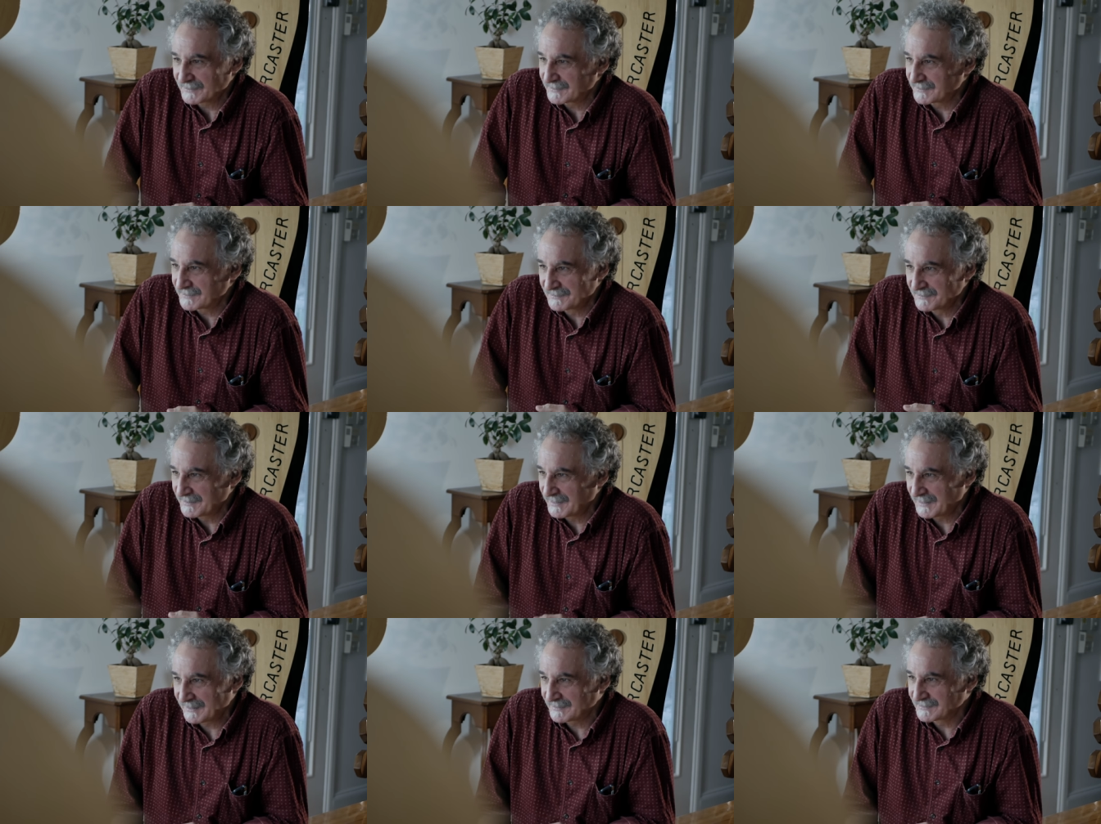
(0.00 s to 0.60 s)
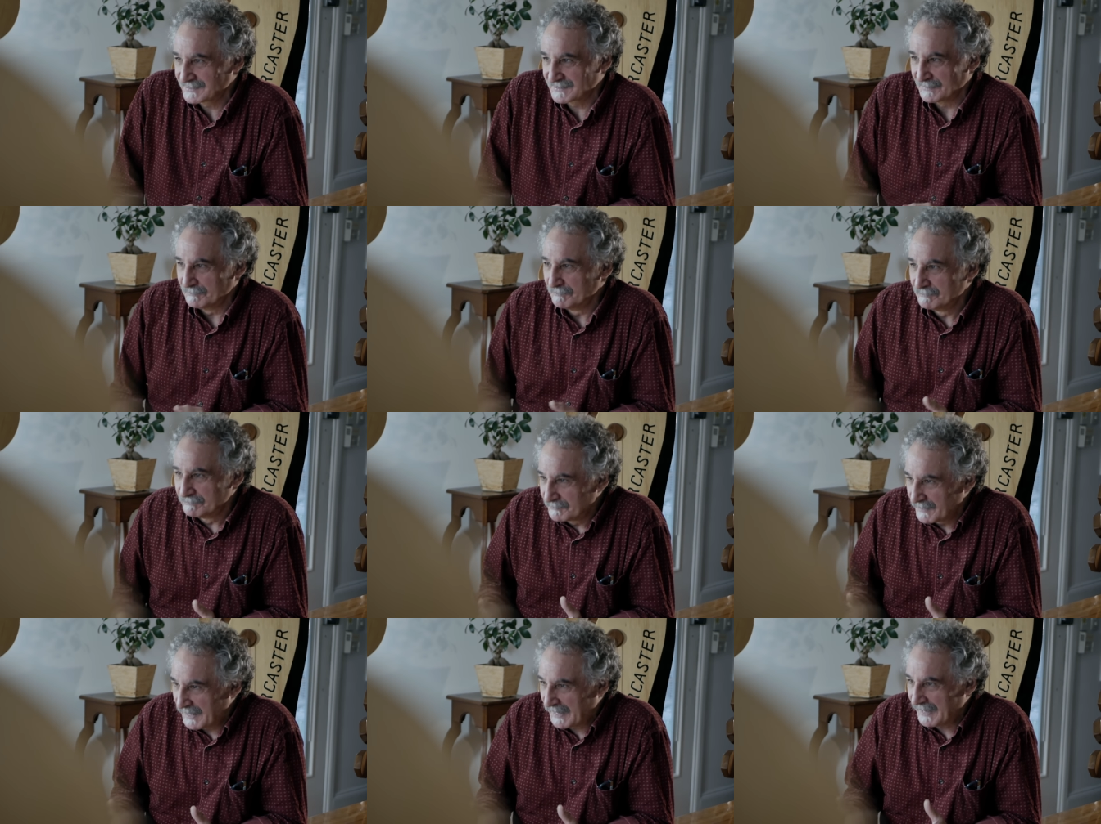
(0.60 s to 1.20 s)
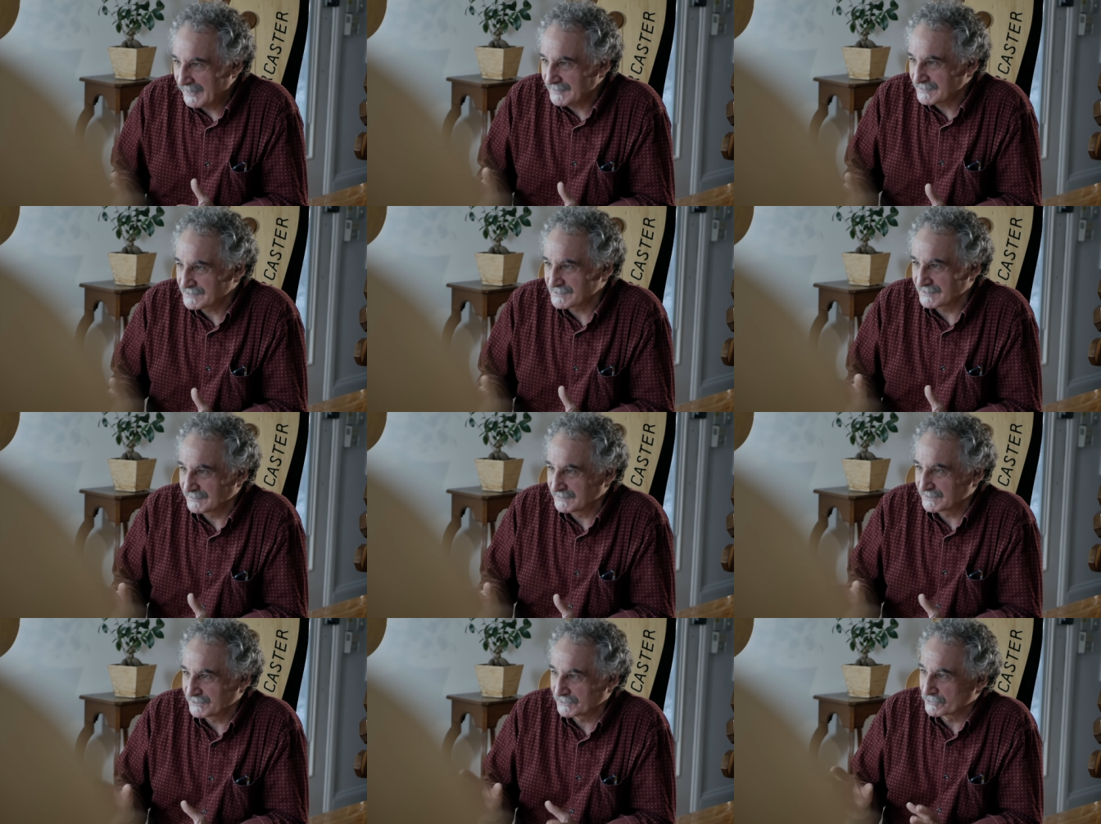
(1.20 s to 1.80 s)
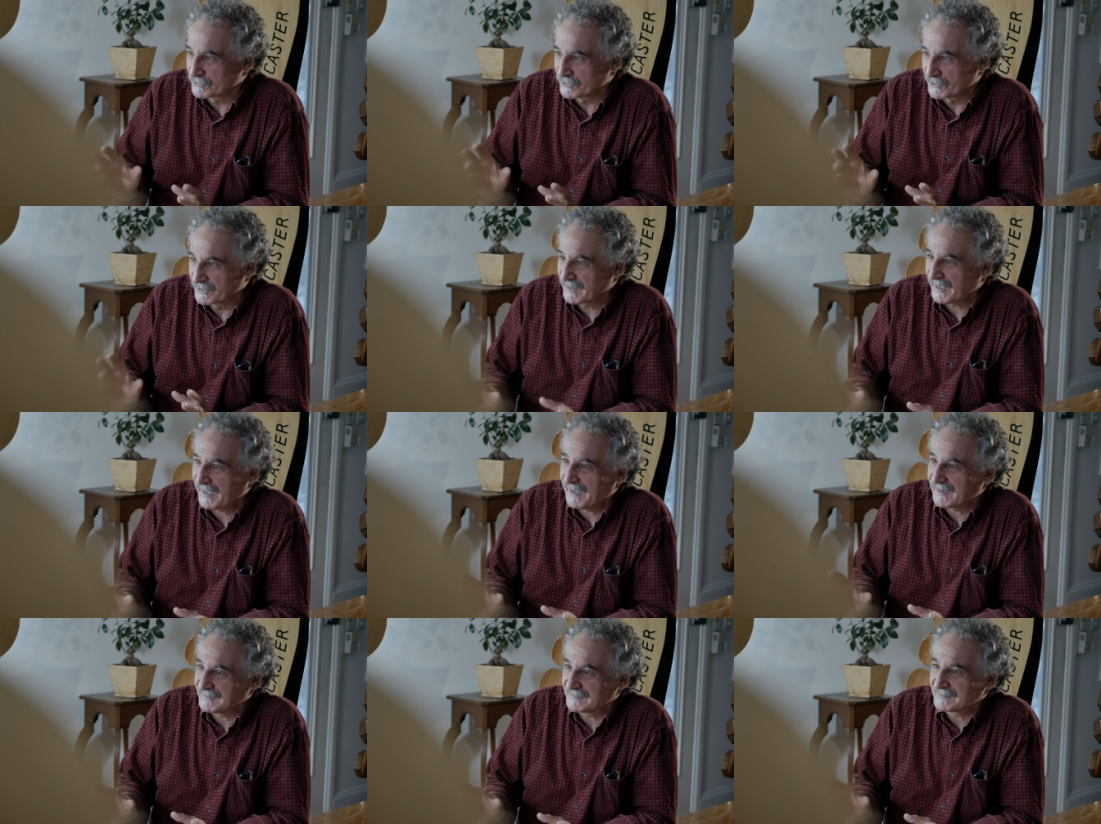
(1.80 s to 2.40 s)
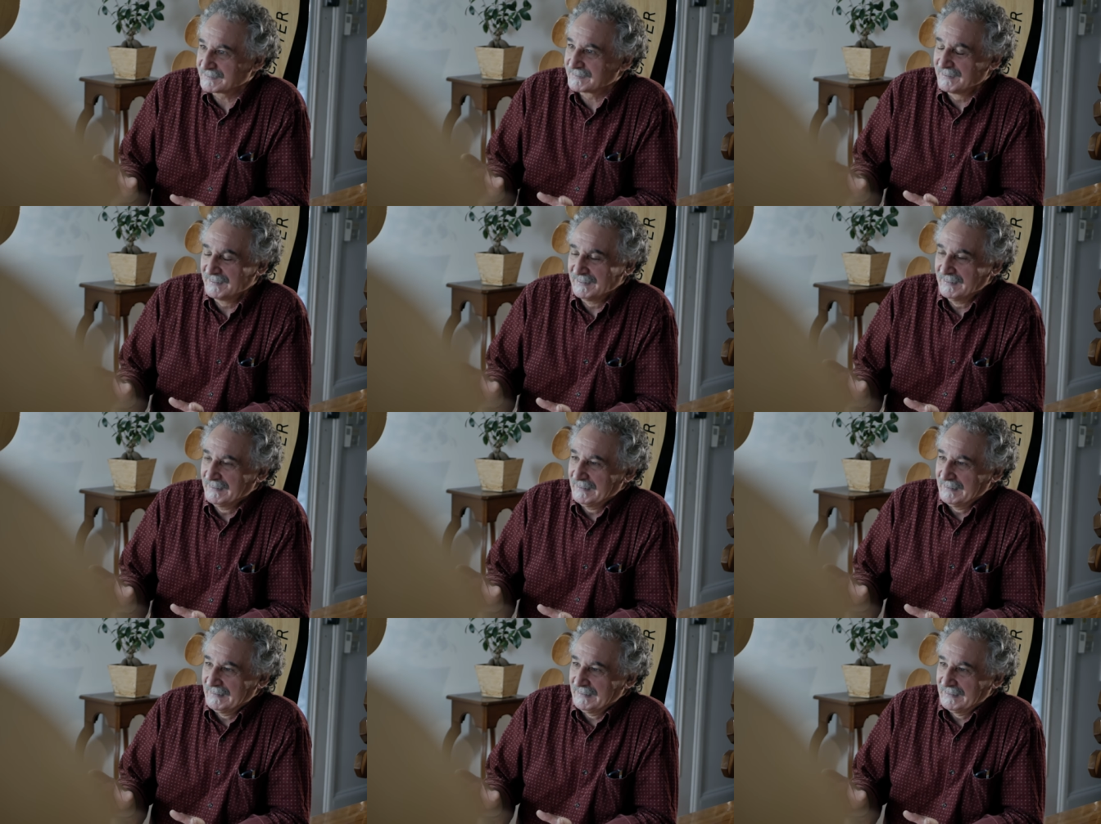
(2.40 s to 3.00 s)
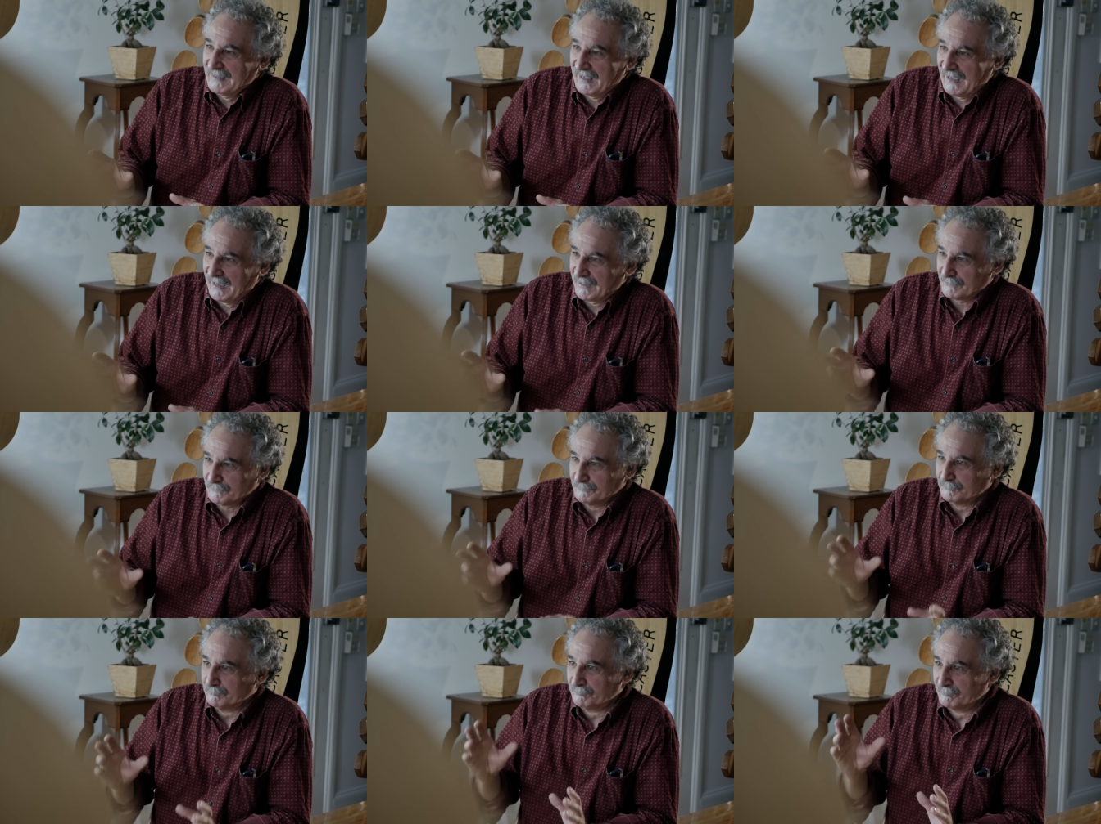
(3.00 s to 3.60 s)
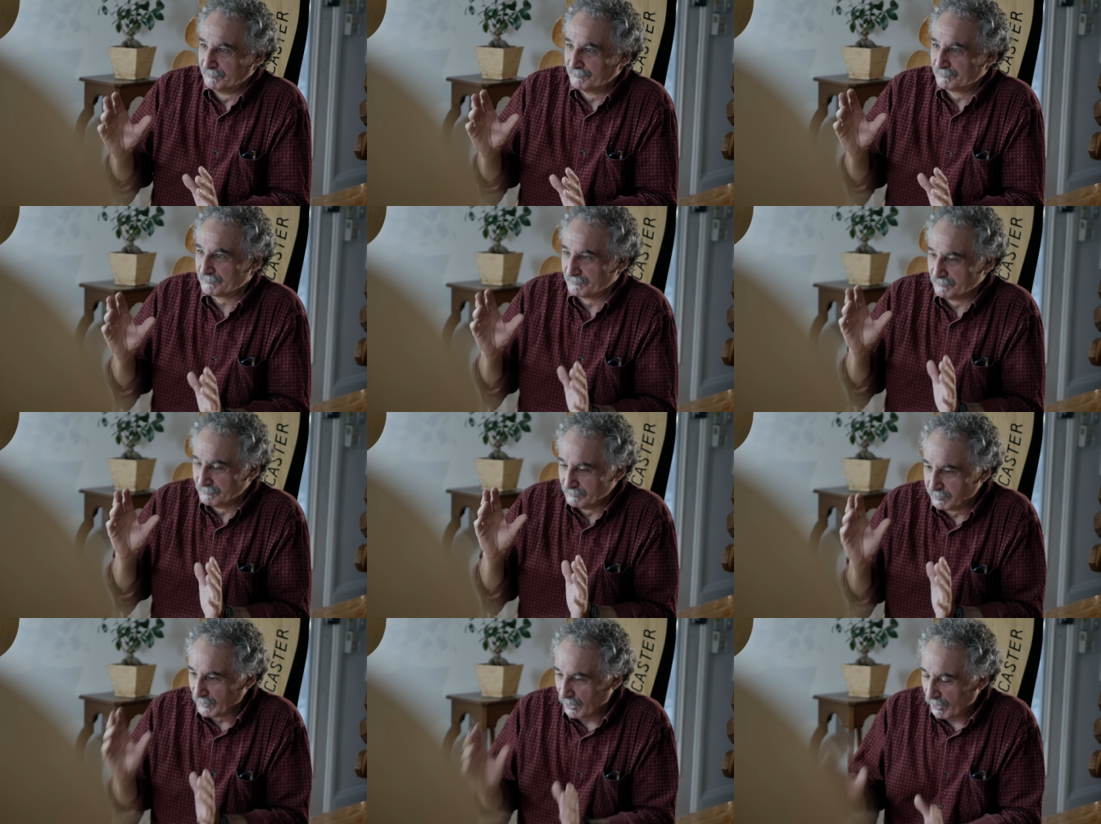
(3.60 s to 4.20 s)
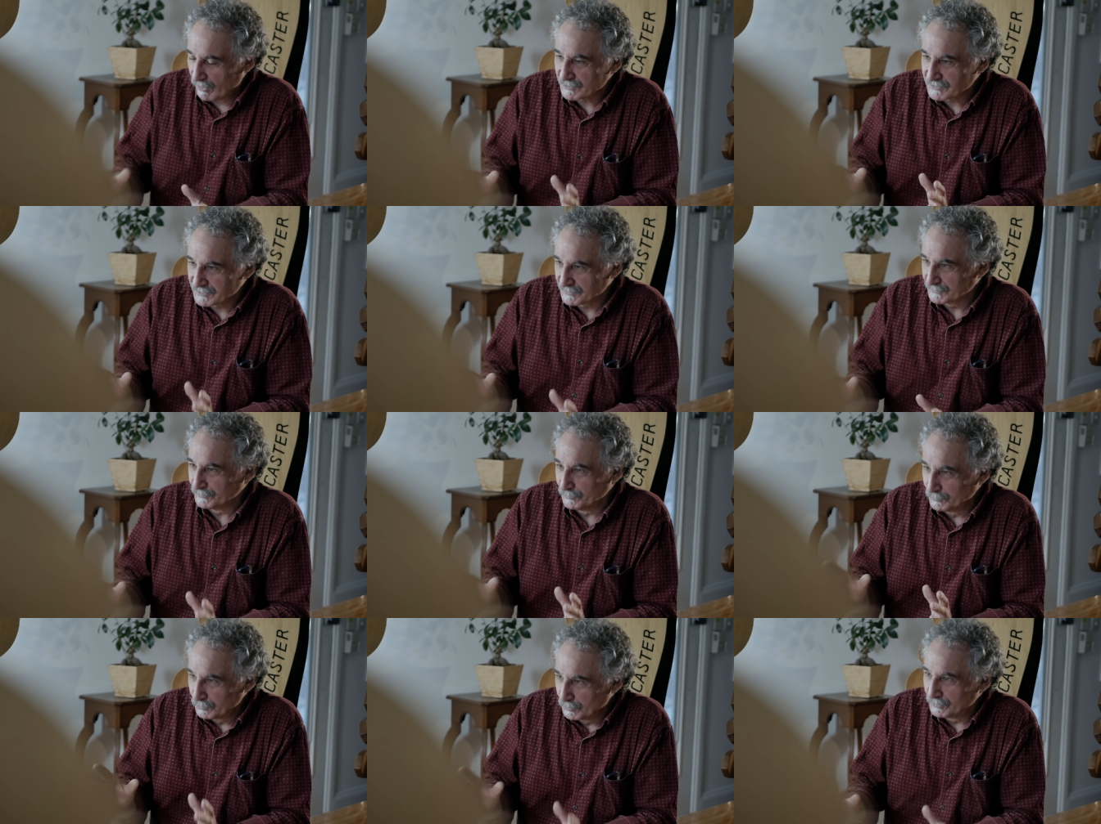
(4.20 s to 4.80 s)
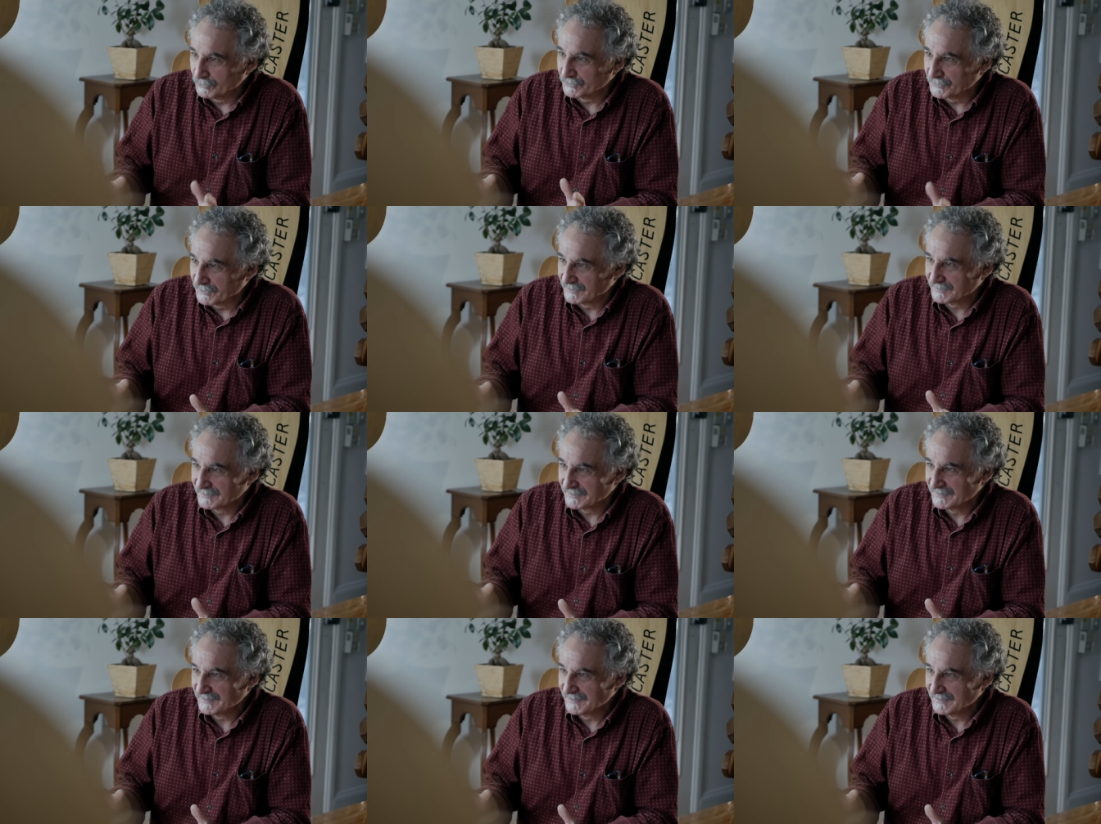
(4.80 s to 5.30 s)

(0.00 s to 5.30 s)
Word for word: It, it's amazing to create out of blocks of wood,